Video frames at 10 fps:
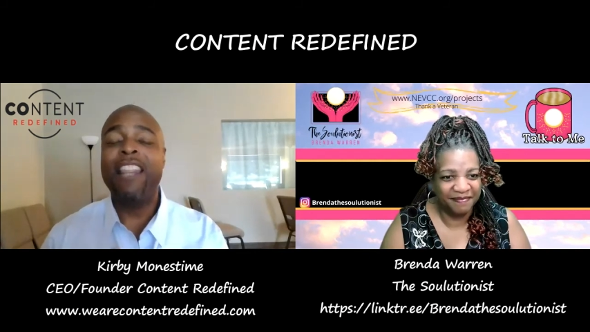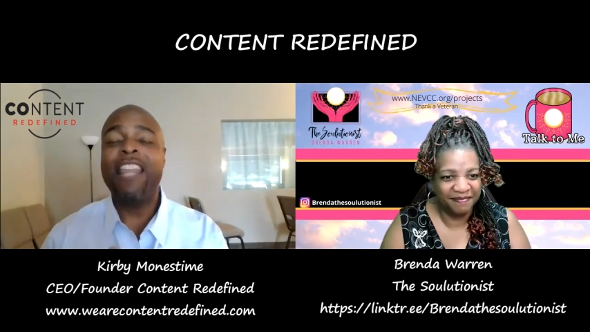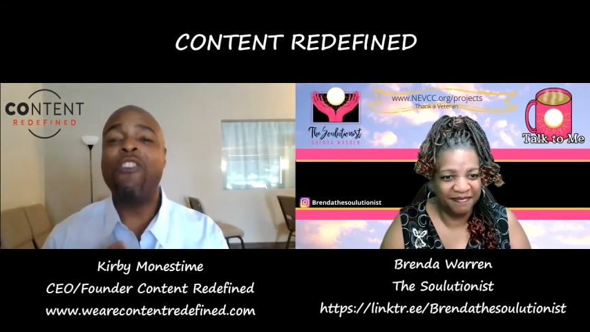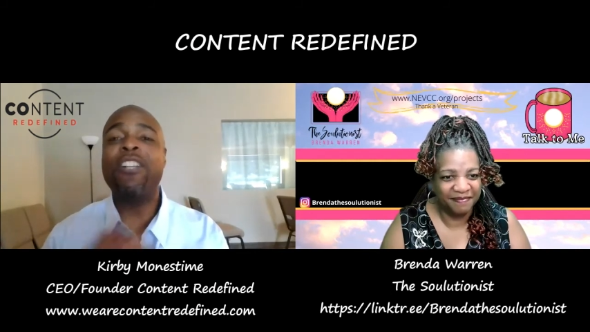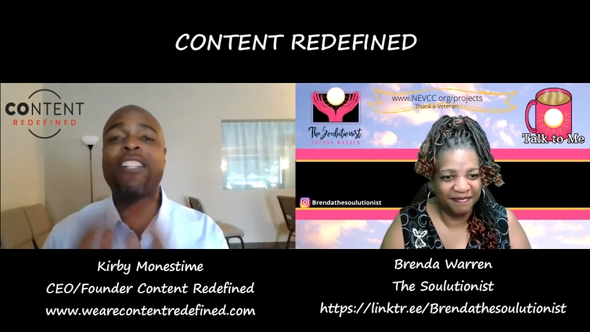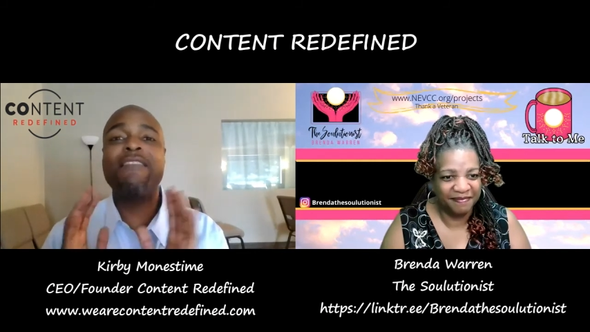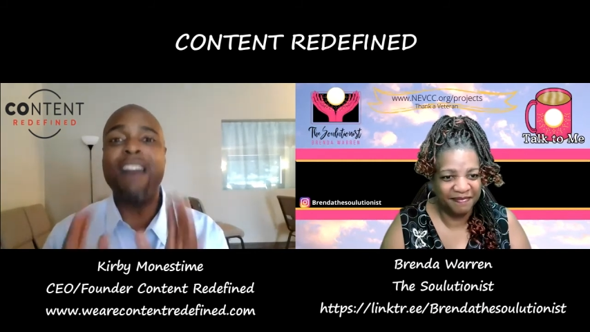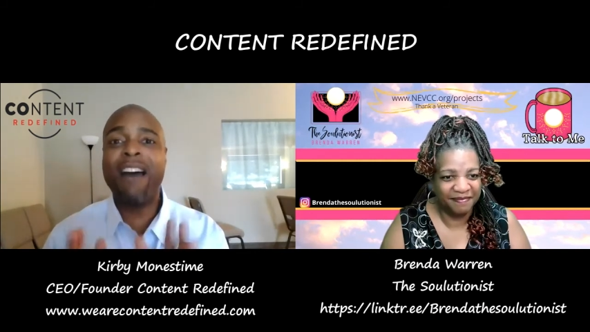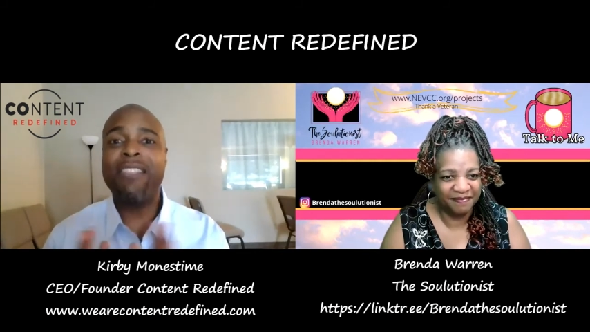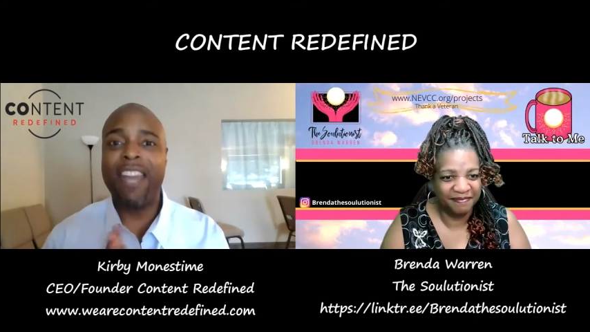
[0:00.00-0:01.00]
Speaker 1: there is
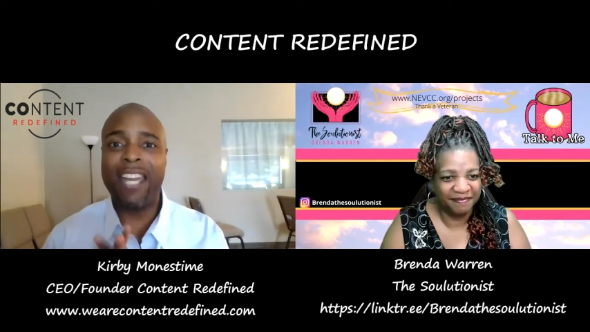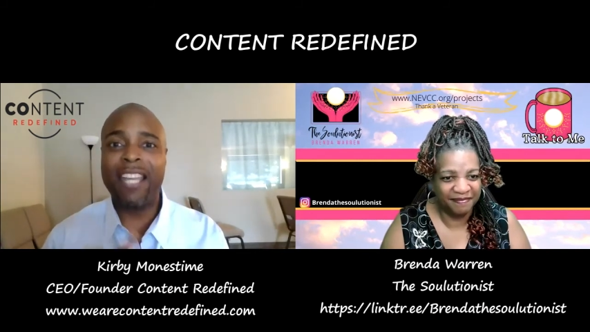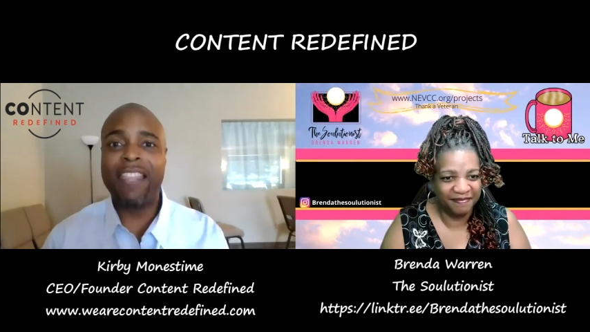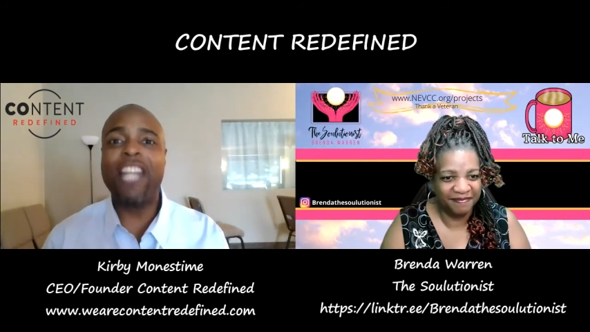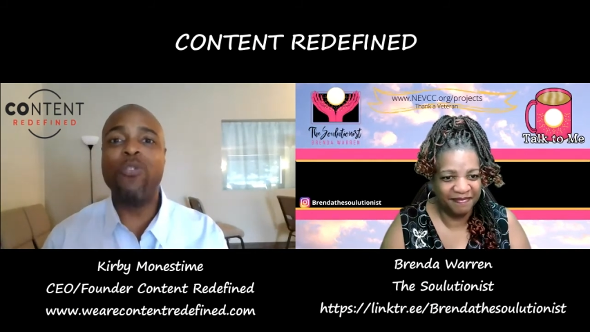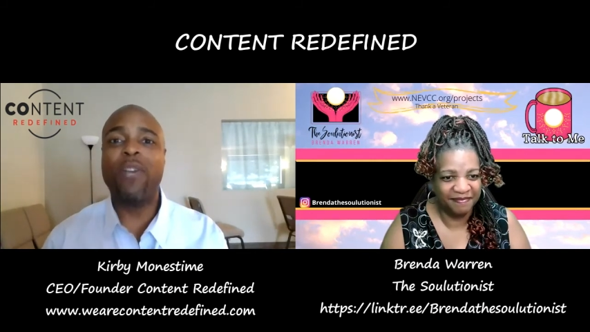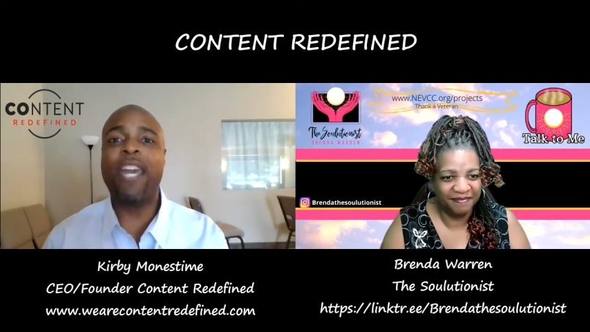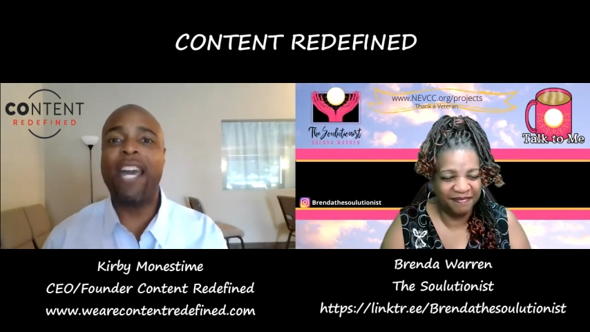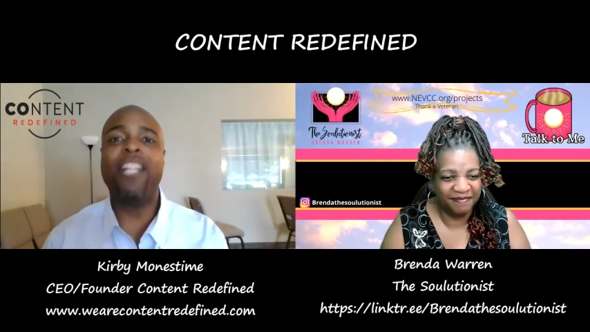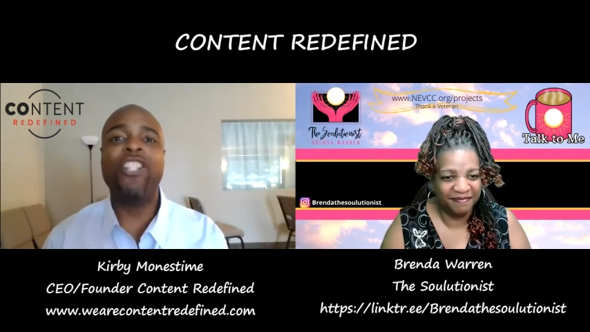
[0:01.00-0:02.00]
nothing that you
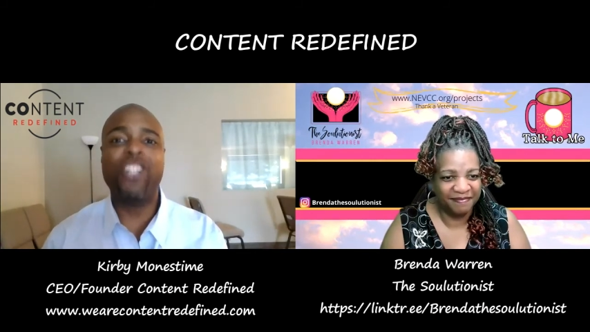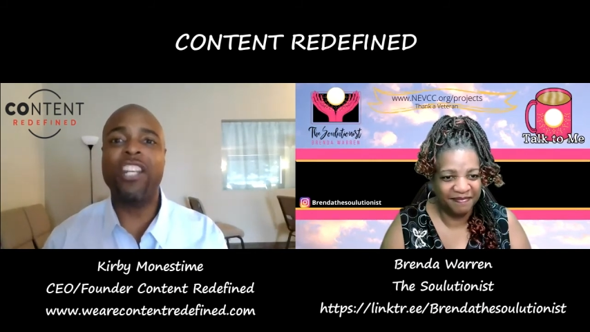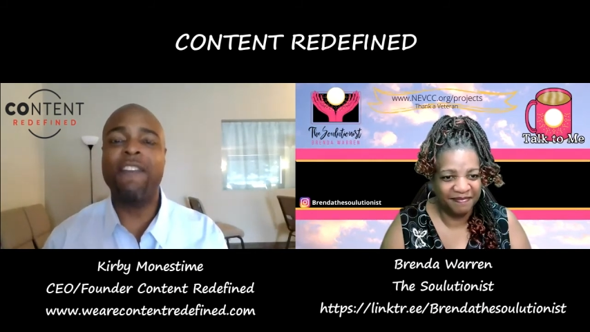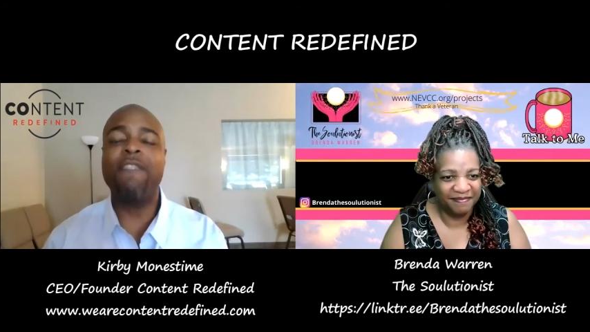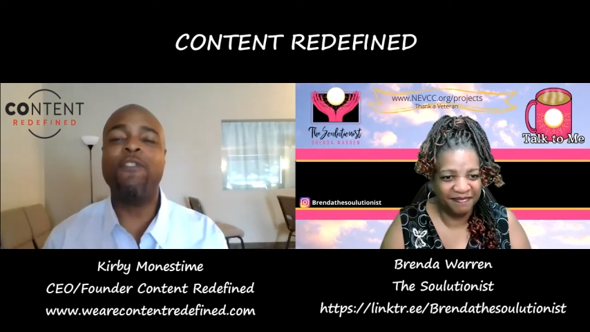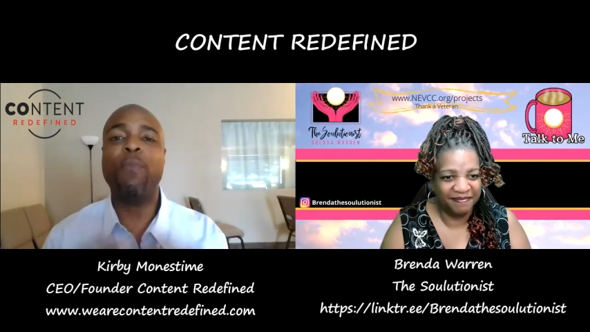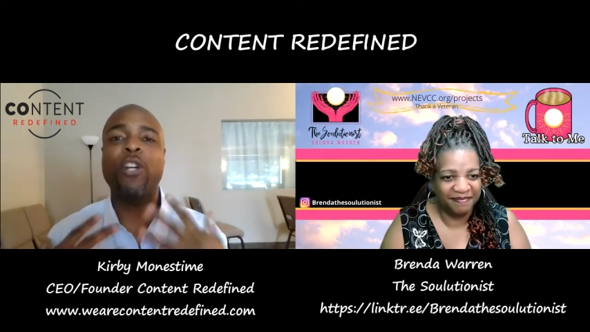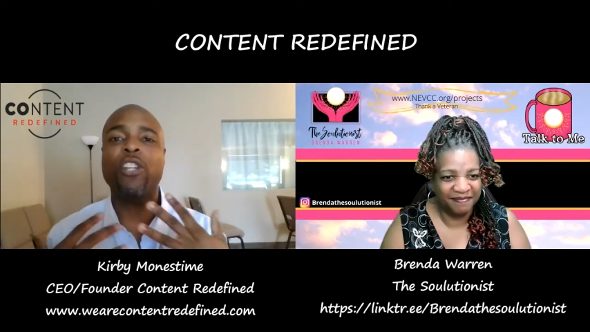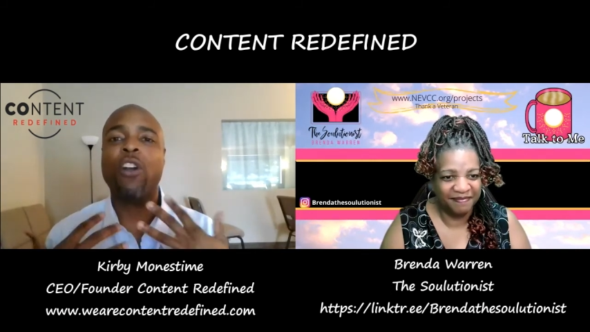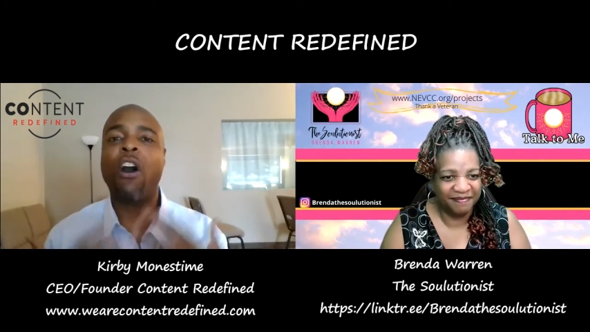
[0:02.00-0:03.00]
can't achieve if you
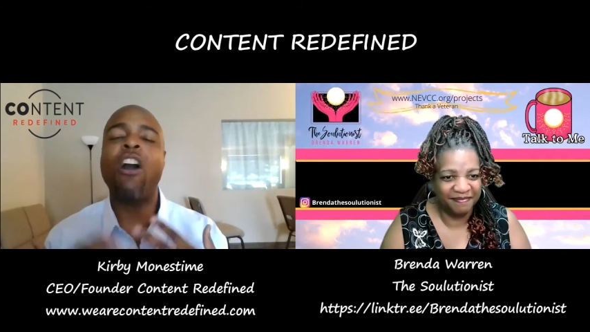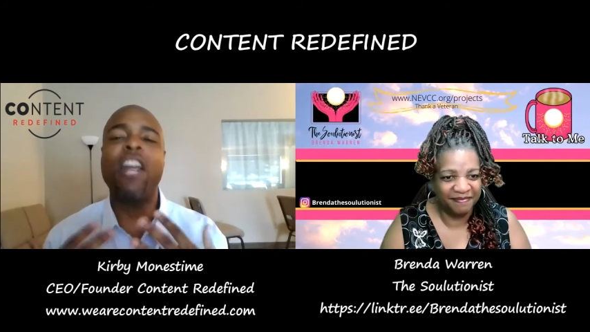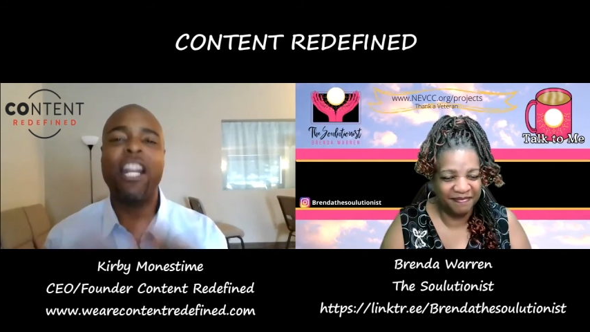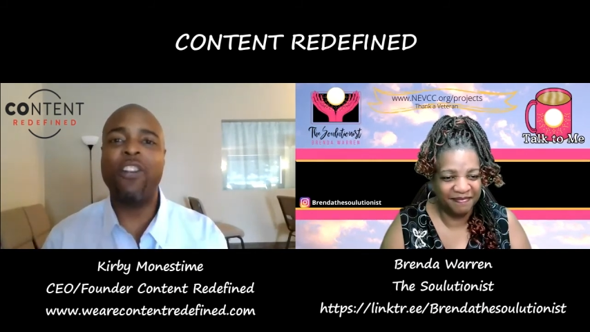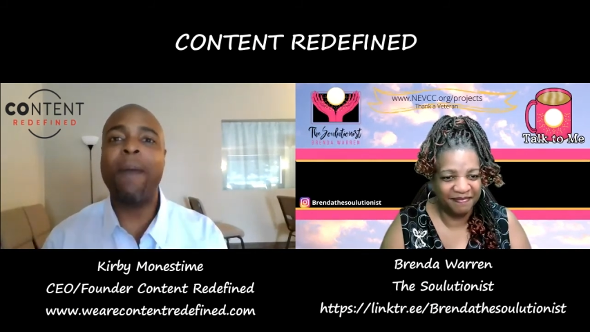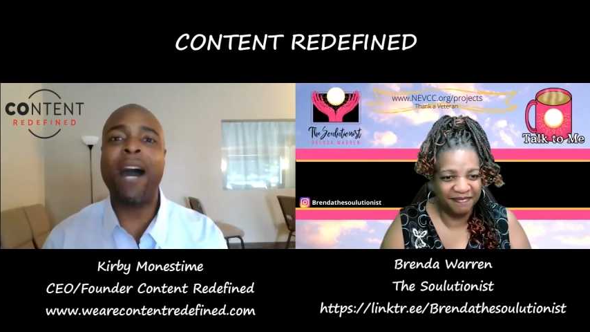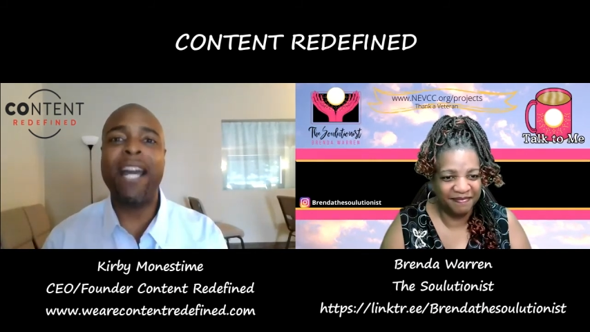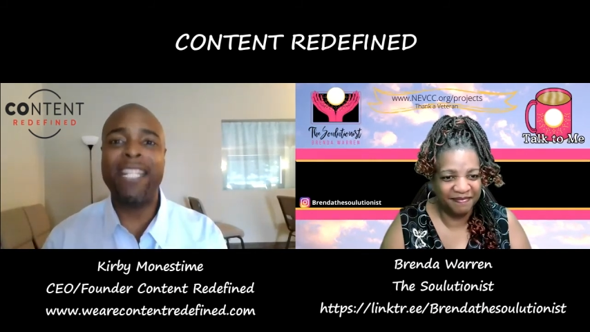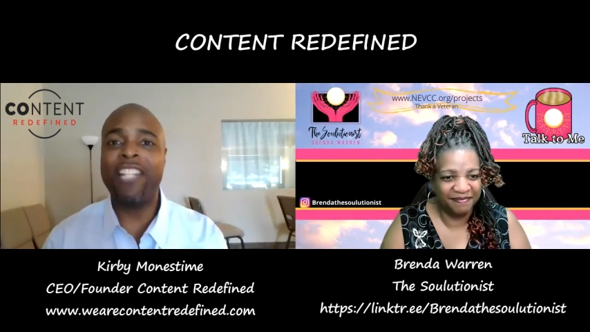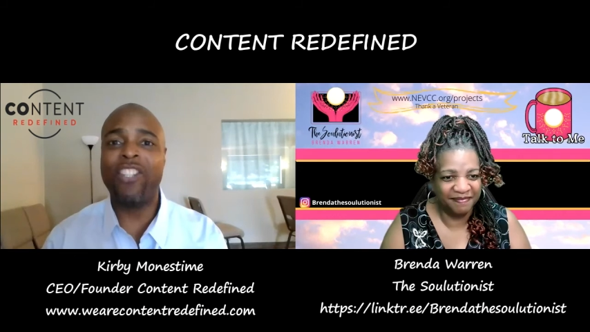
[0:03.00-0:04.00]
put your heart and your
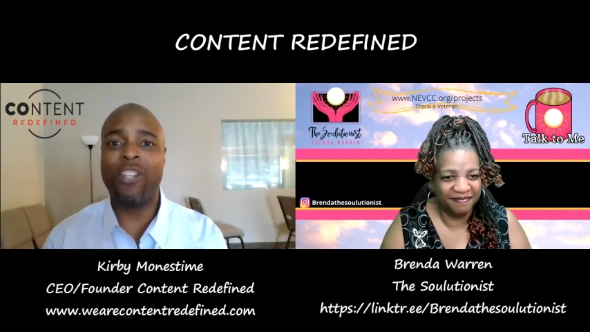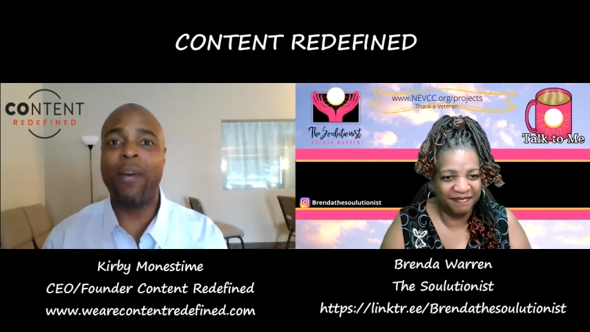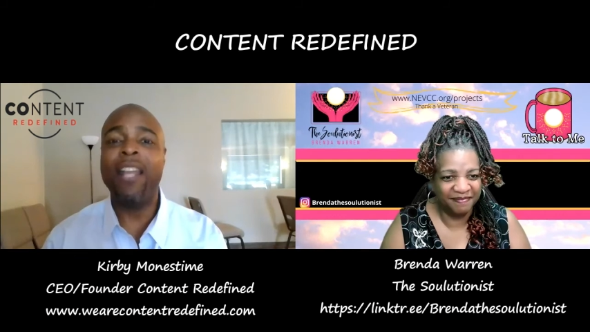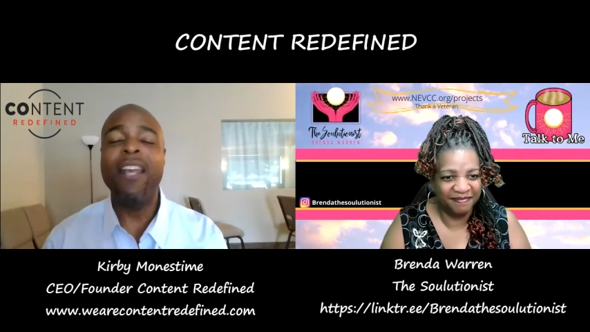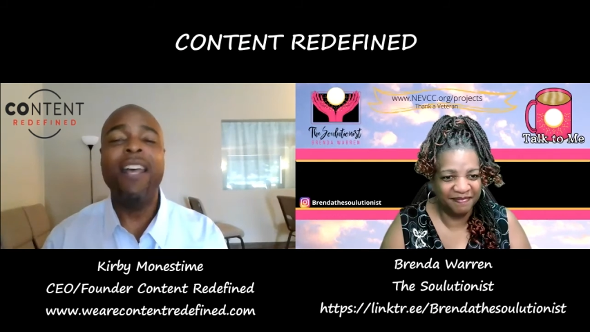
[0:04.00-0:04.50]
mind into it.